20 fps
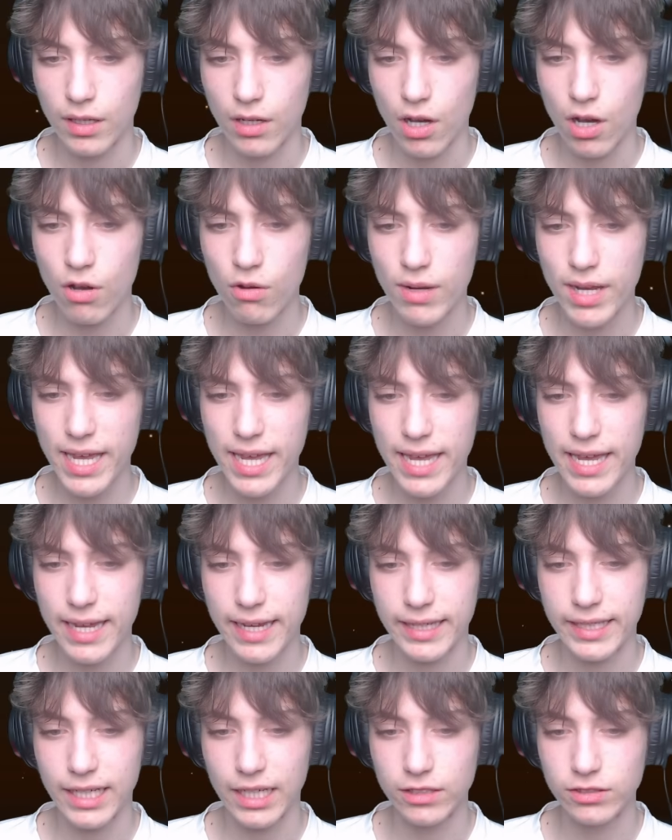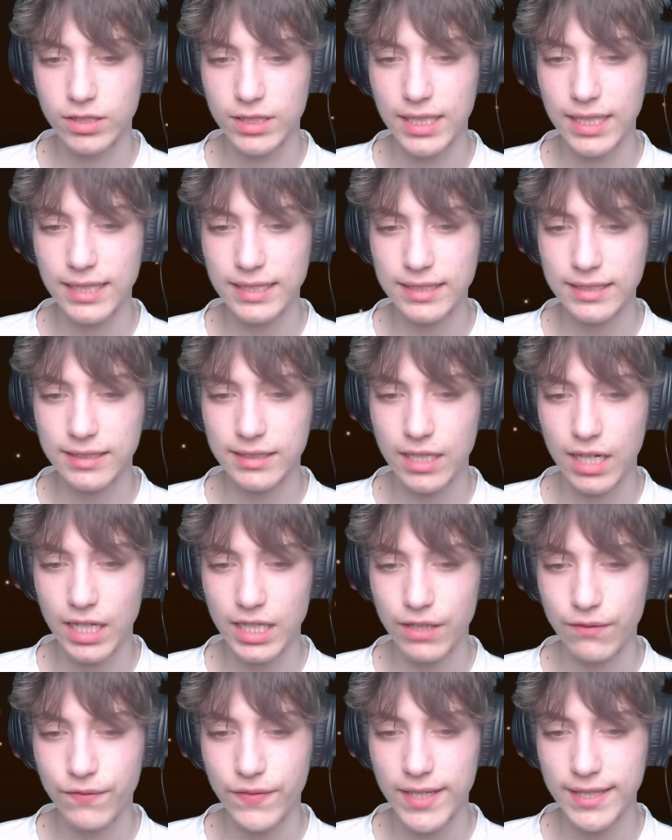Okay, now this
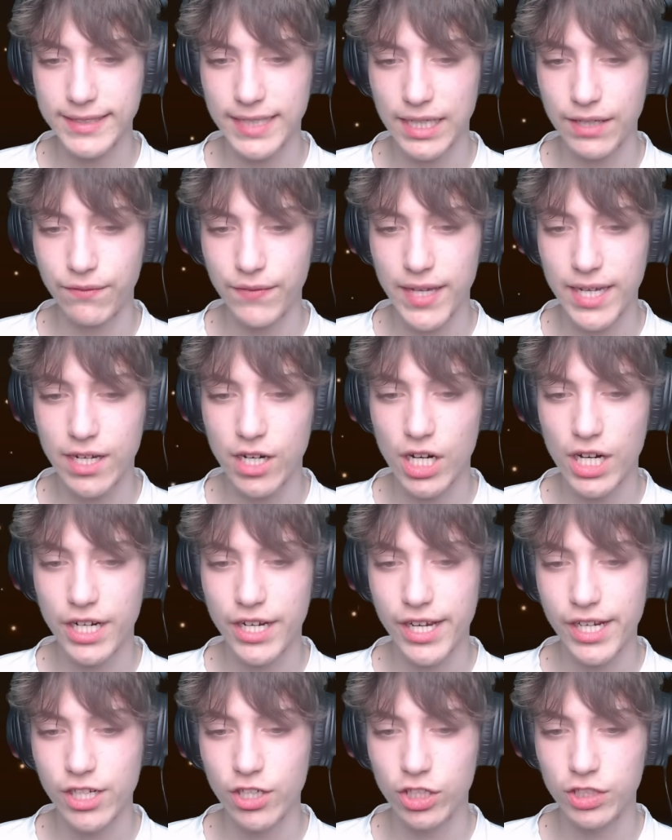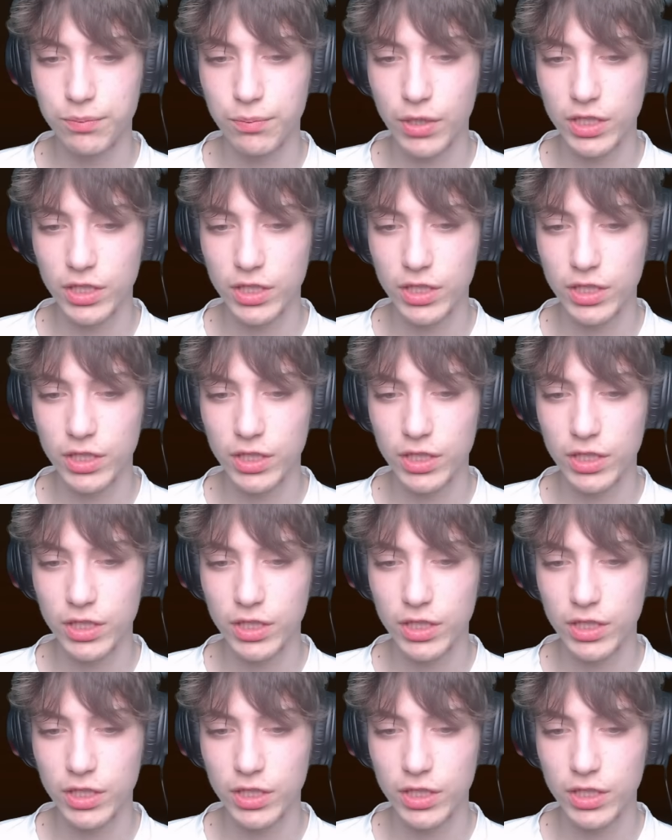kind of feels like a fake Archangel,